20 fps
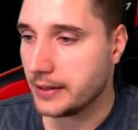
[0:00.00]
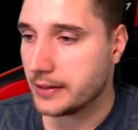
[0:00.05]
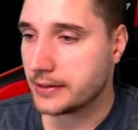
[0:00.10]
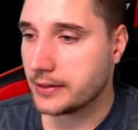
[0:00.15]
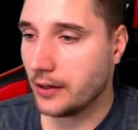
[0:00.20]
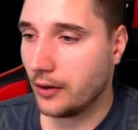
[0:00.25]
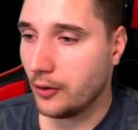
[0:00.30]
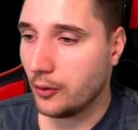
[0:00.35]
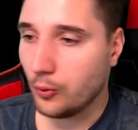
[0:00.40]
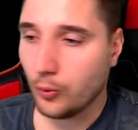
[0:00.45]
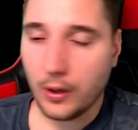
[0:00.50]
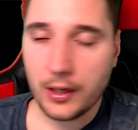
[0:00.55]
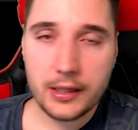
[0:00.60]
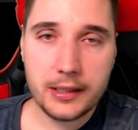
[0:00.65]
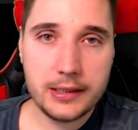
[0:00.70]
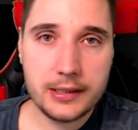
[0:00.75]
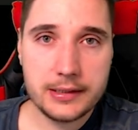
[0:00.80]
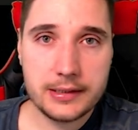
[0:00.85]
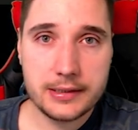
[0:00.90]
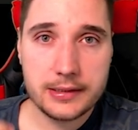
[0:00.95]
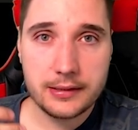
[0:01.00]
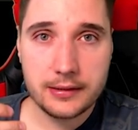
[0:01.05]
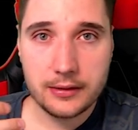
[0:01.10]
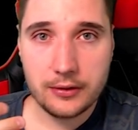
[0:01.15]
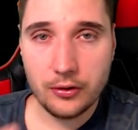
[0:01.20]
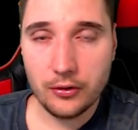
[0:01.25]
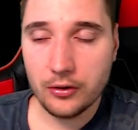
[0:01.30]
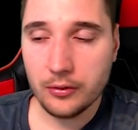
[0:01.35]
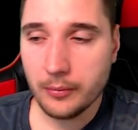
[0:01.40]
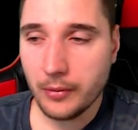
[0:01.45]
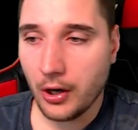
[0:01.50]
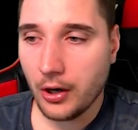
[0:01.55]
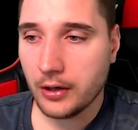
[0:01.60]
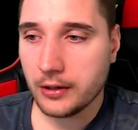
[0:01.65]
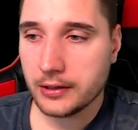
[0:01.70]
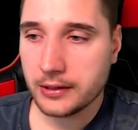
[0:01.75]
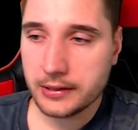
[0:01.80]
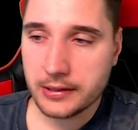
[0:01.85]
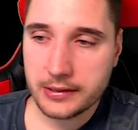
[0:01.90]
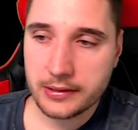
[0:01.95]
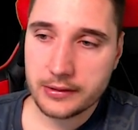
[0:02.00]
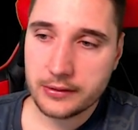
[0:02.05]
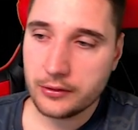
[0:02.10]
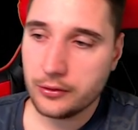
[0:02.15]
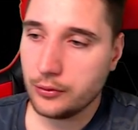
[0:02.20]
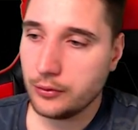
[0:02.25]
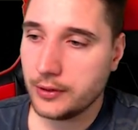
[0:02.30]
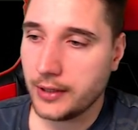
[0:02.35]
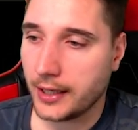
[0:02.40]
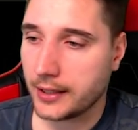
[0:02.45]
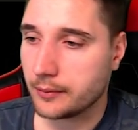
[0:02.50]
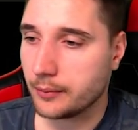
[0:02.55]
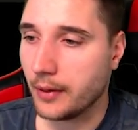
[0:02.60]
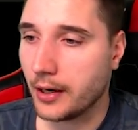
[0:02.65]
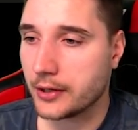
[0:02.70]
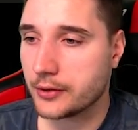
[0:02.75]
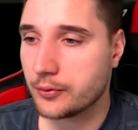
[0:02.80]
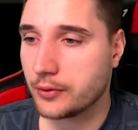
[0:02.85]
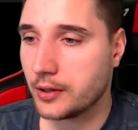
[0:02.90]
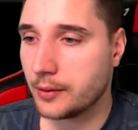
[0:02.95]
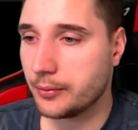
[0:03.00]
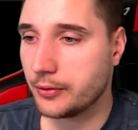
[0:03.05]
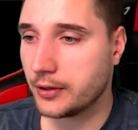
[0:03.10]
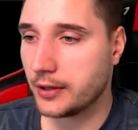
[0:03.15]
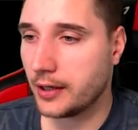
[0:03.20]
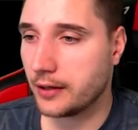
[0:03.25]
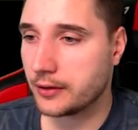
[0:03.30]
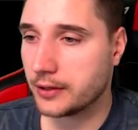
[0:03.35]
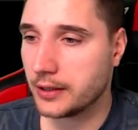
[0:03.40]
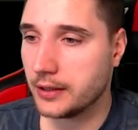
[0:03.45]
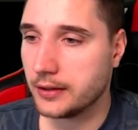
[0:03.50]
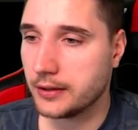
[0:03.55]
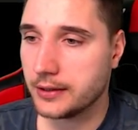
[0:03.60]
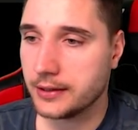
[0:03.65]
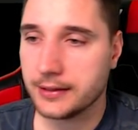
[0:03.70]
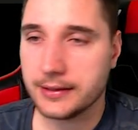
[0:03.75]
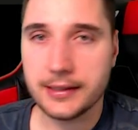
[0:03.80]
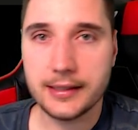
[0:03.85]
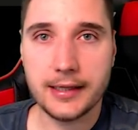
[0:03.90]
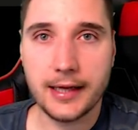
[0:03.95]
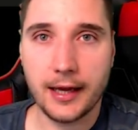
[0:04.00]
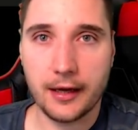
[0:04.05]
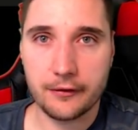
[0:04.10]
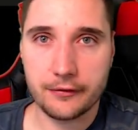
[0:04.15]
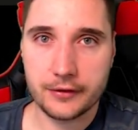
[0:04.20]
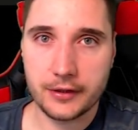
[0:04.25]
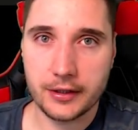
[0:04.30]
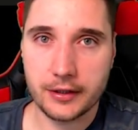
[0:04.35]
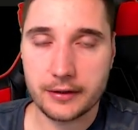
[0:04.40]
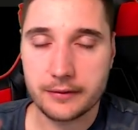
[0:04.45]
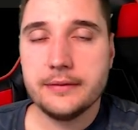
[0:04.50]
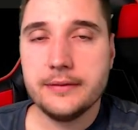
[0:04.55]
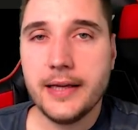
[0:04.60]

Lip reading: So while it's cool mod, it doesn't do that much. We're gonna put it out here in the F tier.